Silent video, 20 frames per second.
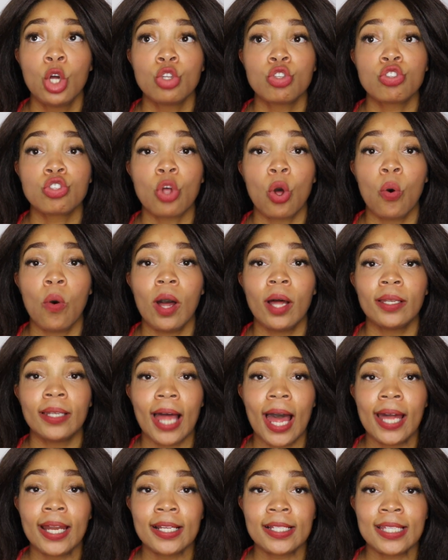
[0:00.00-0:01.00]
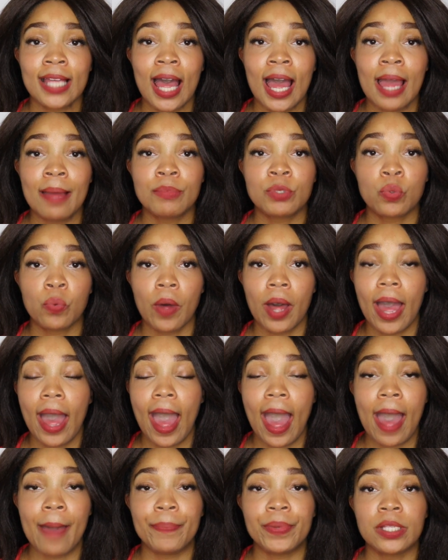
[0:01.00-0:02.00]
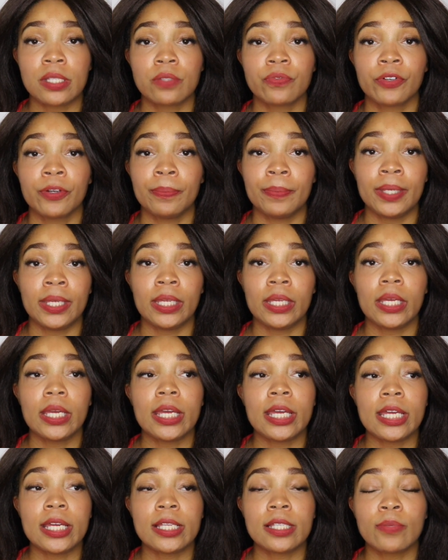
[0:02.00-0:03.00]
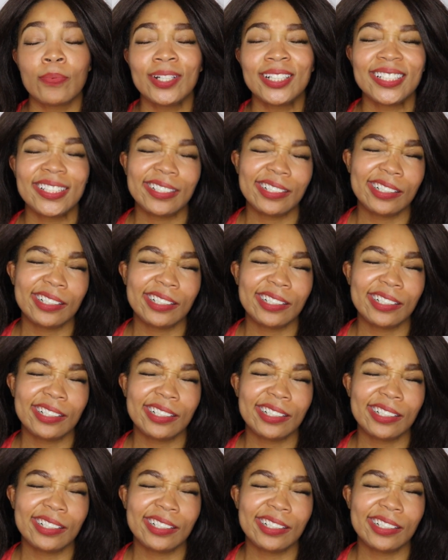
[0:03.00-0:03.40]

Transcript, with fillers: So a lot of times what happens for me is, which